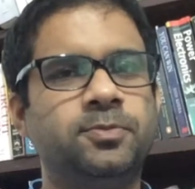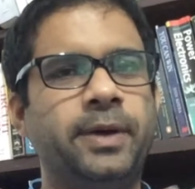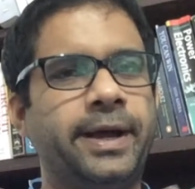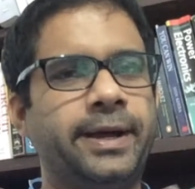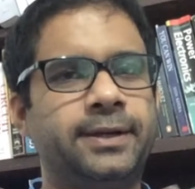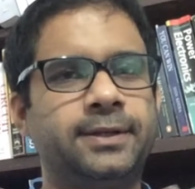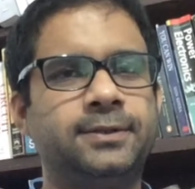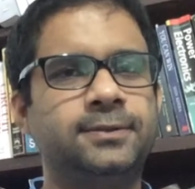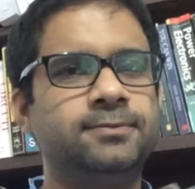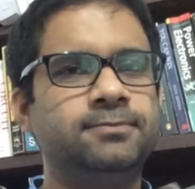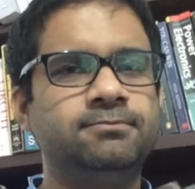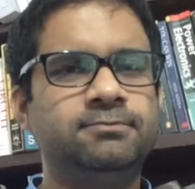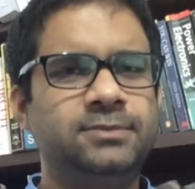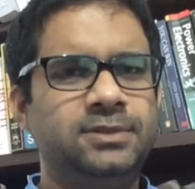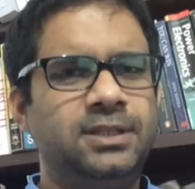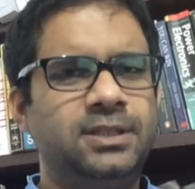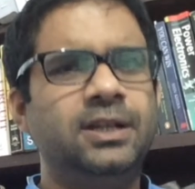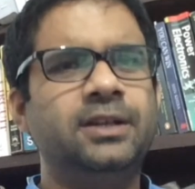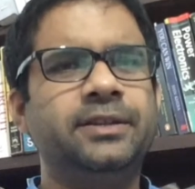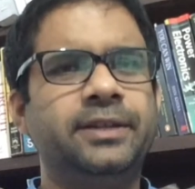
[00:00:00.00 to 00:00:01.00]
back.
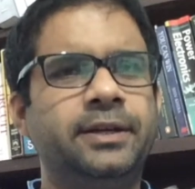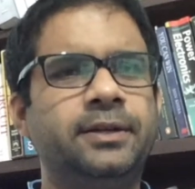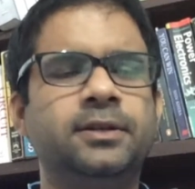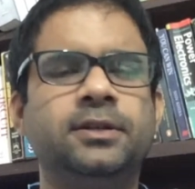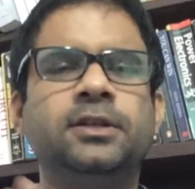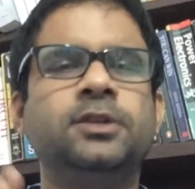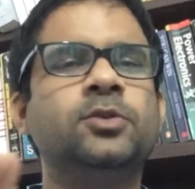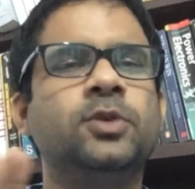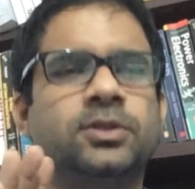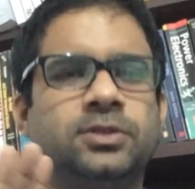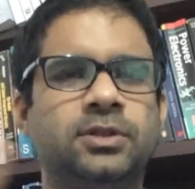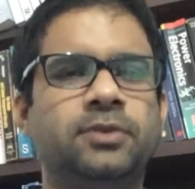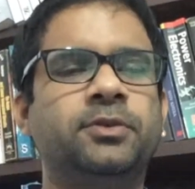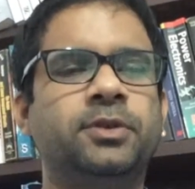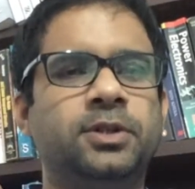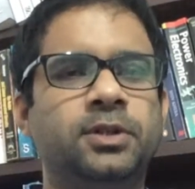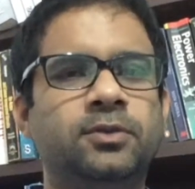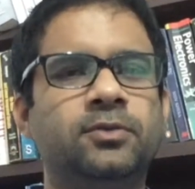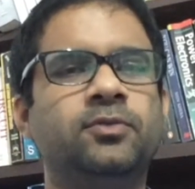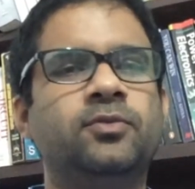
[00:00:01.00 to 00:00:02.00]
Till then, it was
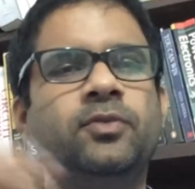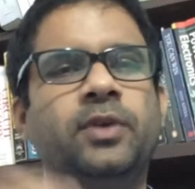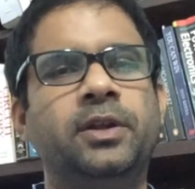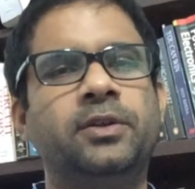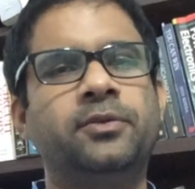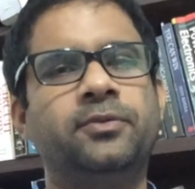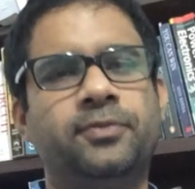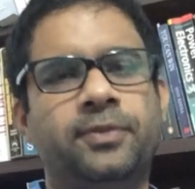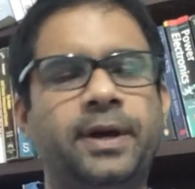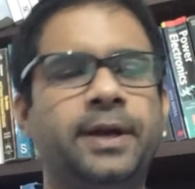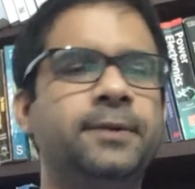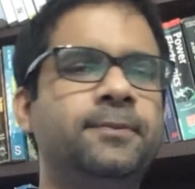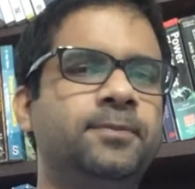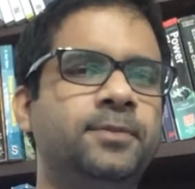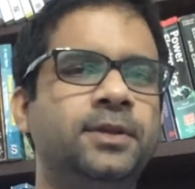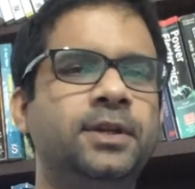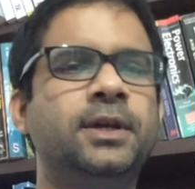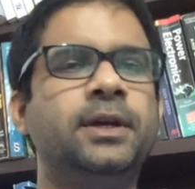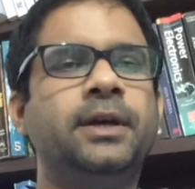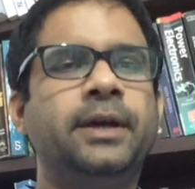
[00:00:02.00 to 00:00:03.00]
everything went fine.
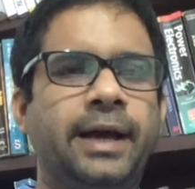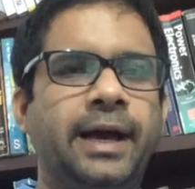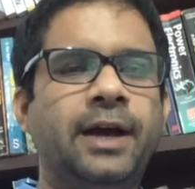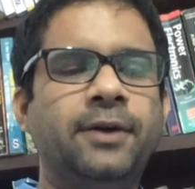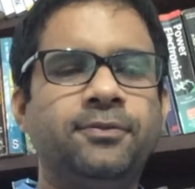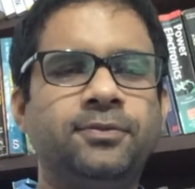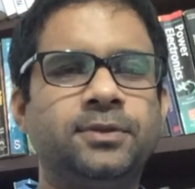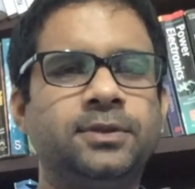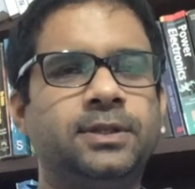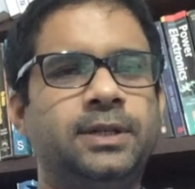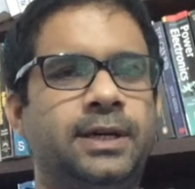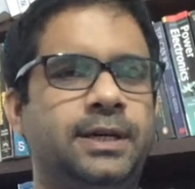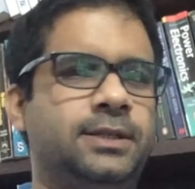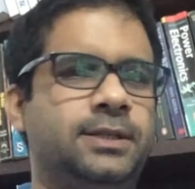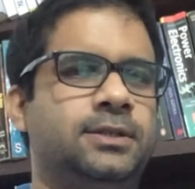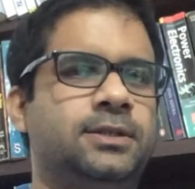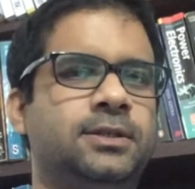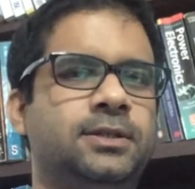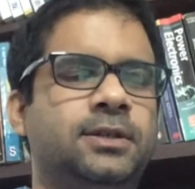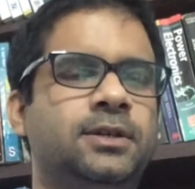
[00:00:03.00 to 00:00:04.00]
After
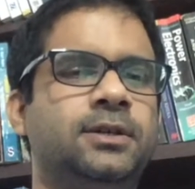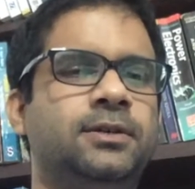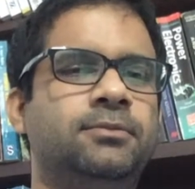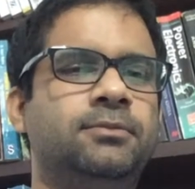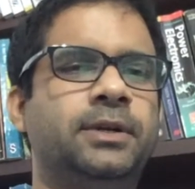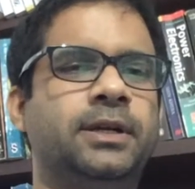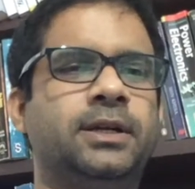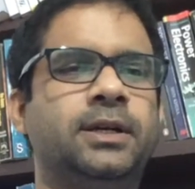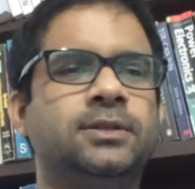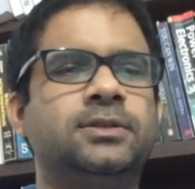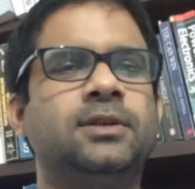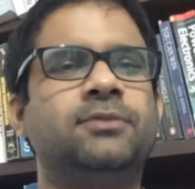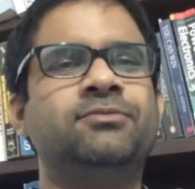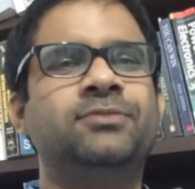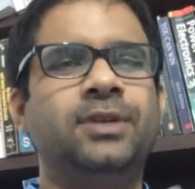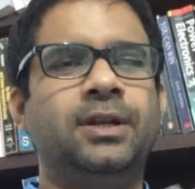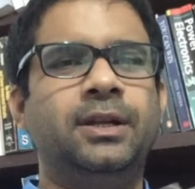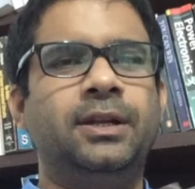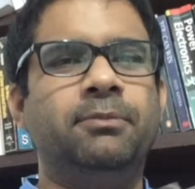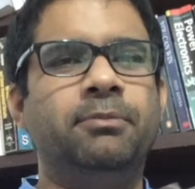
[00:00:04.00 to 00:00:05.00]
that, because of
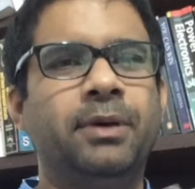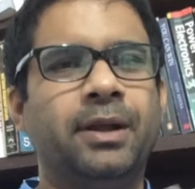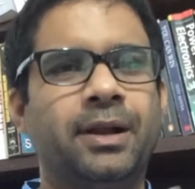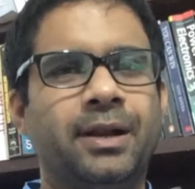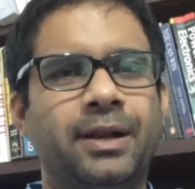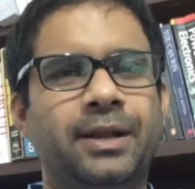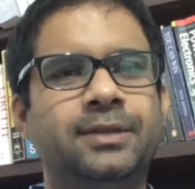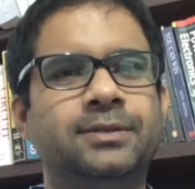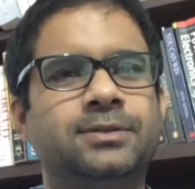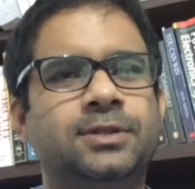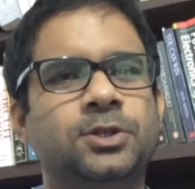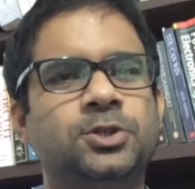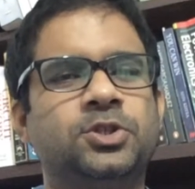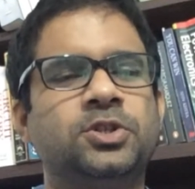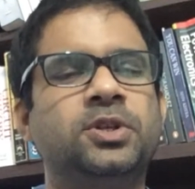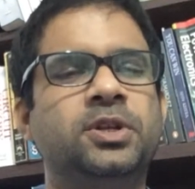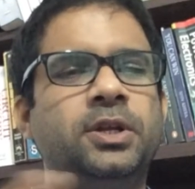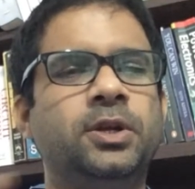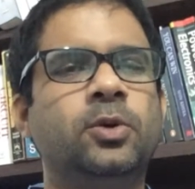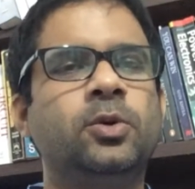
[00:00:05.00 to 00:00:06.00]
the
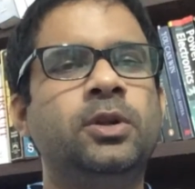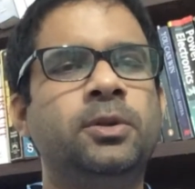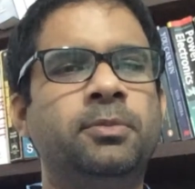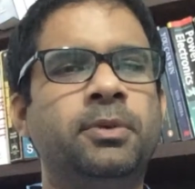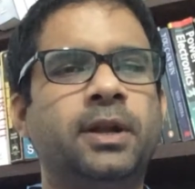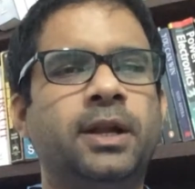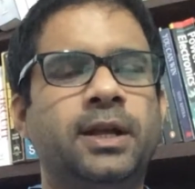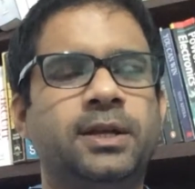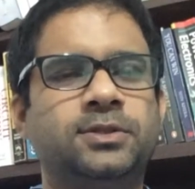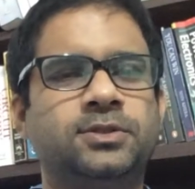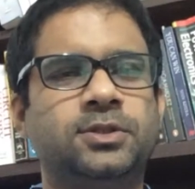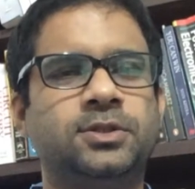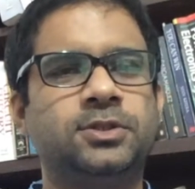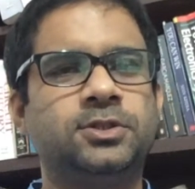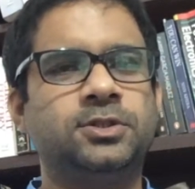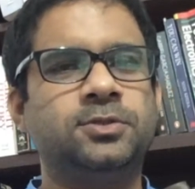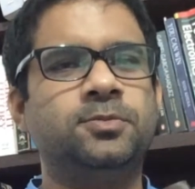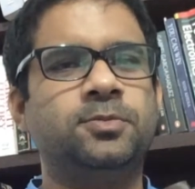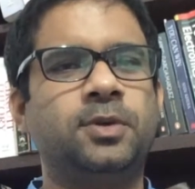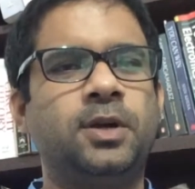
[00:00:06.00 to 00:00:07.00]
liberalization,
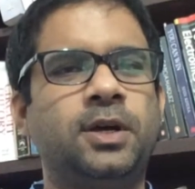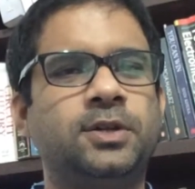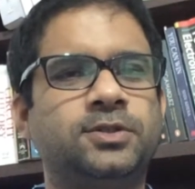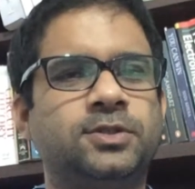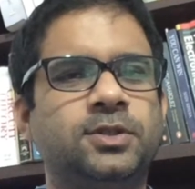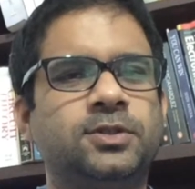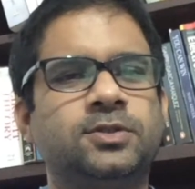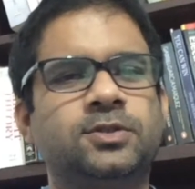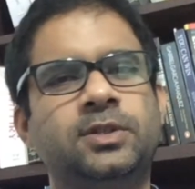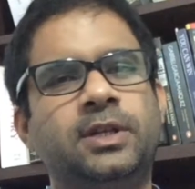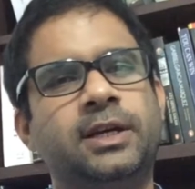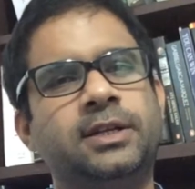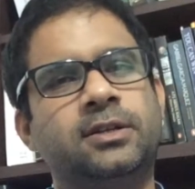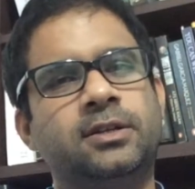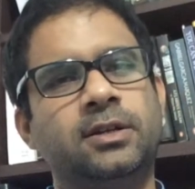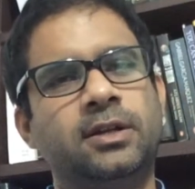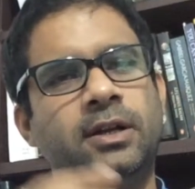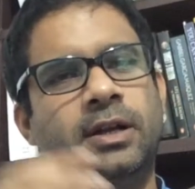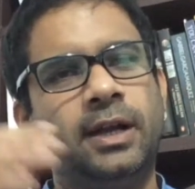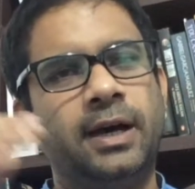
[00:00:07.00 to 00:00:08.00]
neoliberalization process that
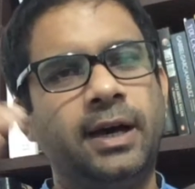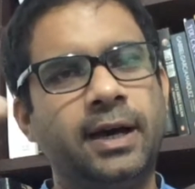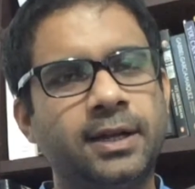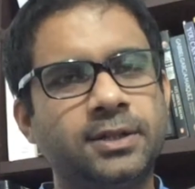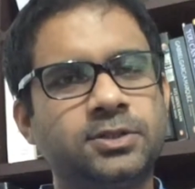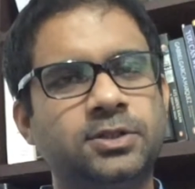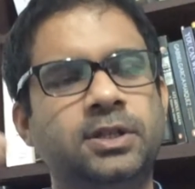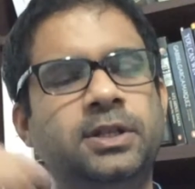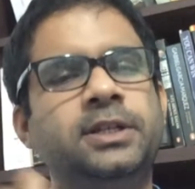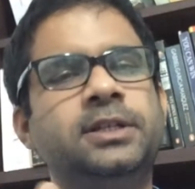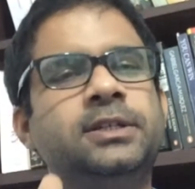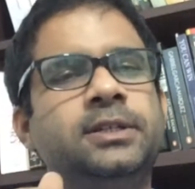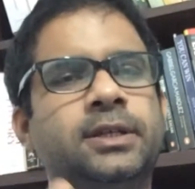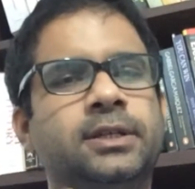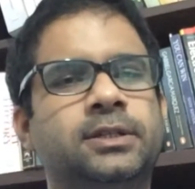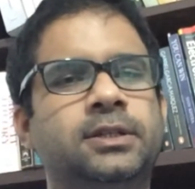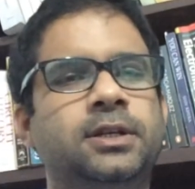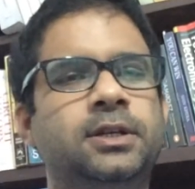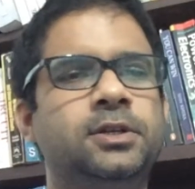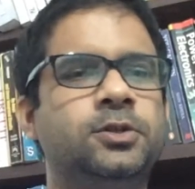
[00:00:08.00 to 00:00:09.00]
largely
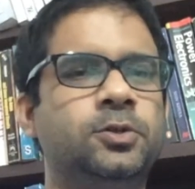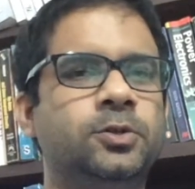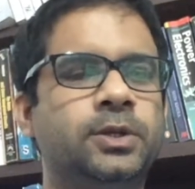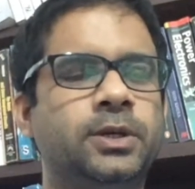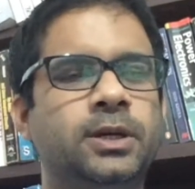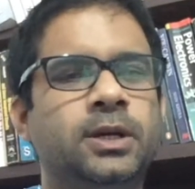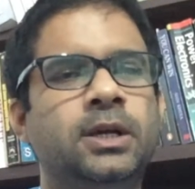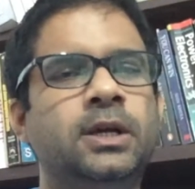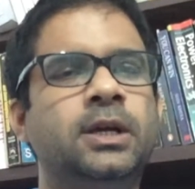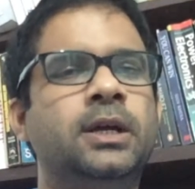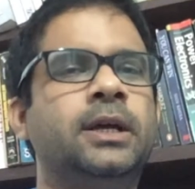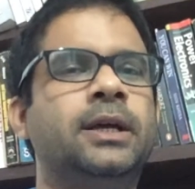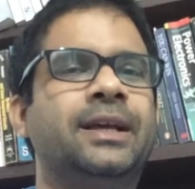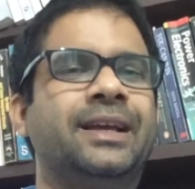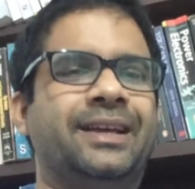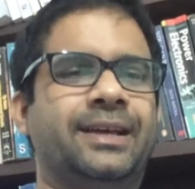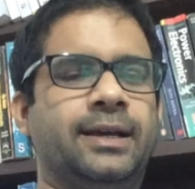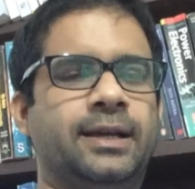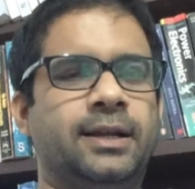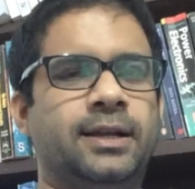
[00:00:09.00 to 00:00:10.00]
inducted into the
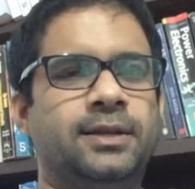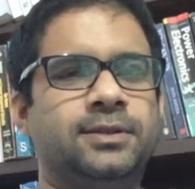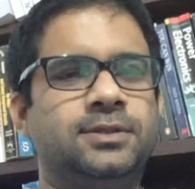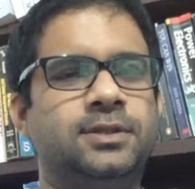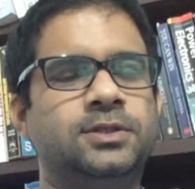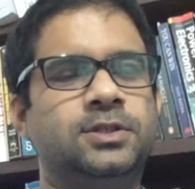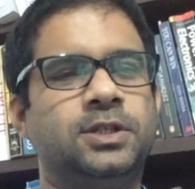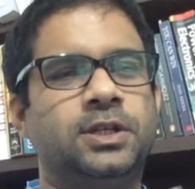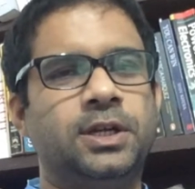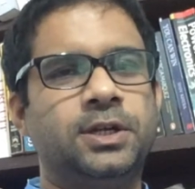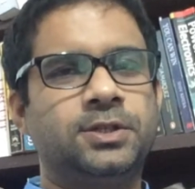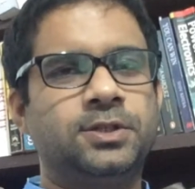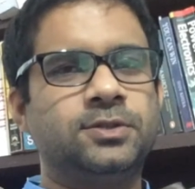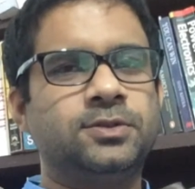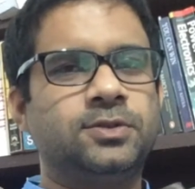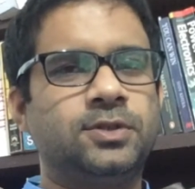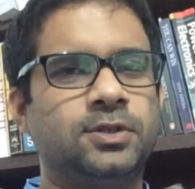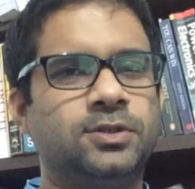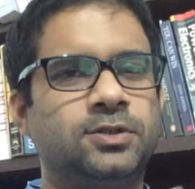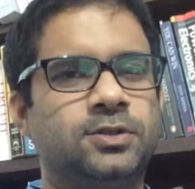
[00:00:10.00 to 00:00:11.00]
Kerala's education
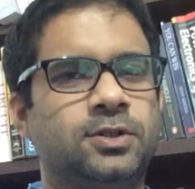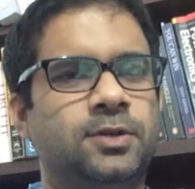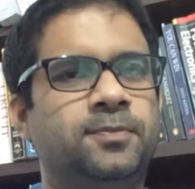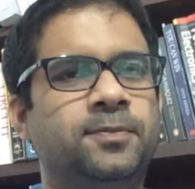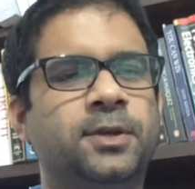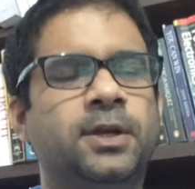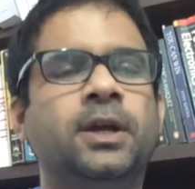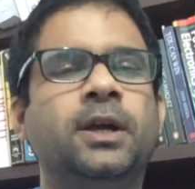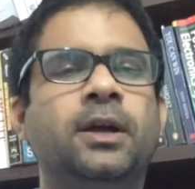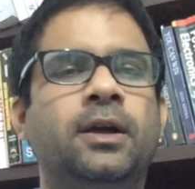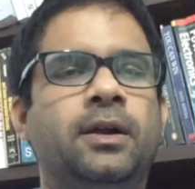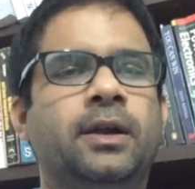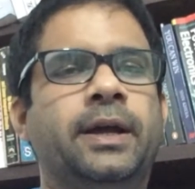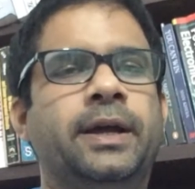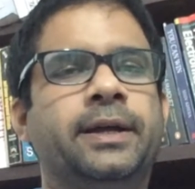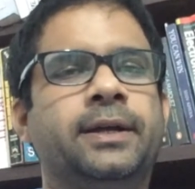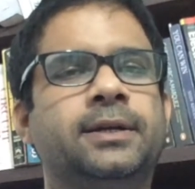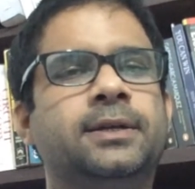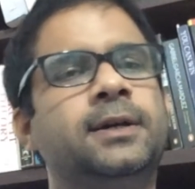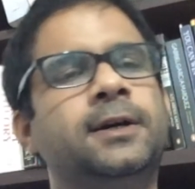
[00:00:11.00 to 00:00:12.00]
system,
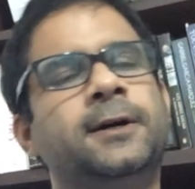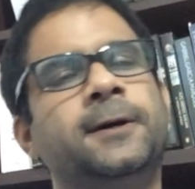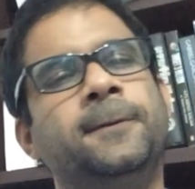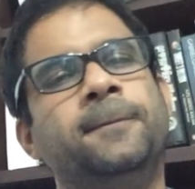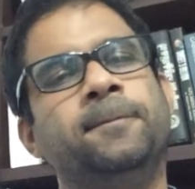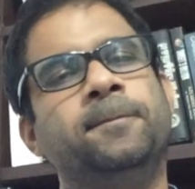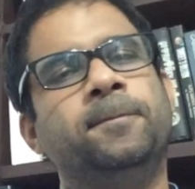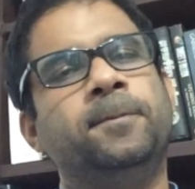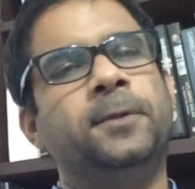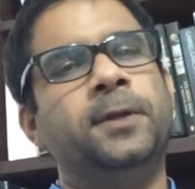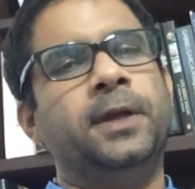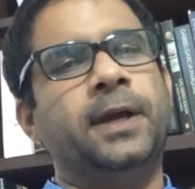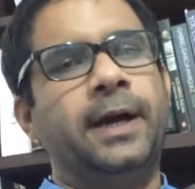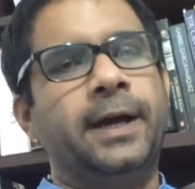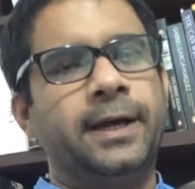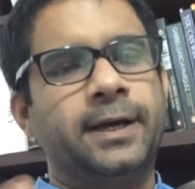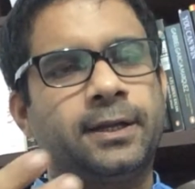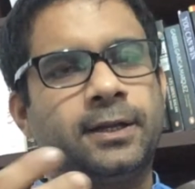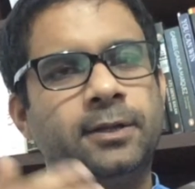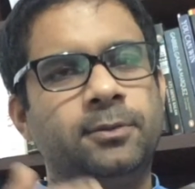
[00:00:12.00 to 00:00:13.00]
like the
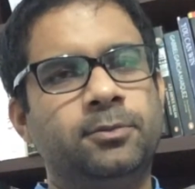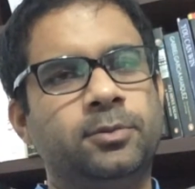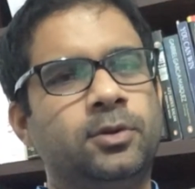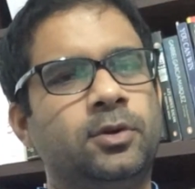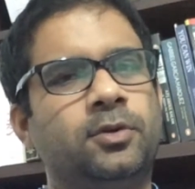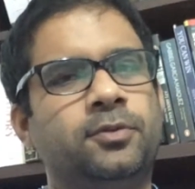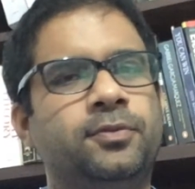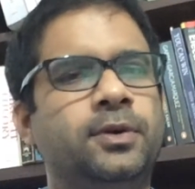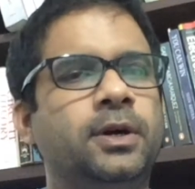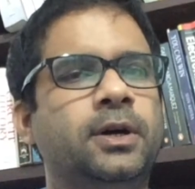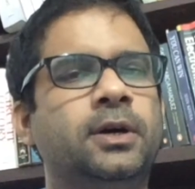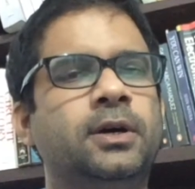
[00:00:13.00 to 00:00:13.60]
higher number of